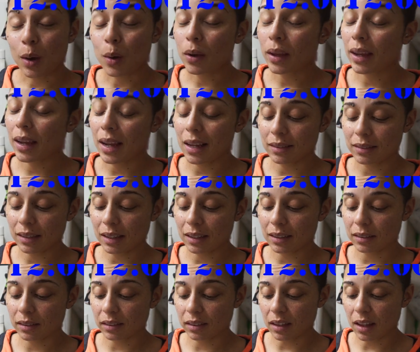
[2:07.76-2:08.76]
Okay guys, it
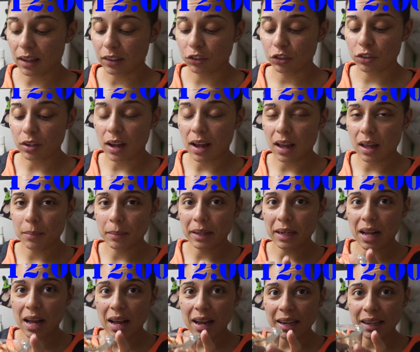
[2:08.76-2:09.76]
is lunchtime,
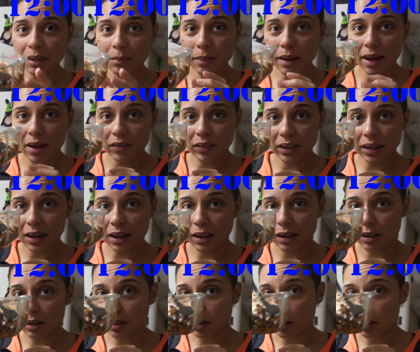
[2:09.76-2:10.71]
and I am having a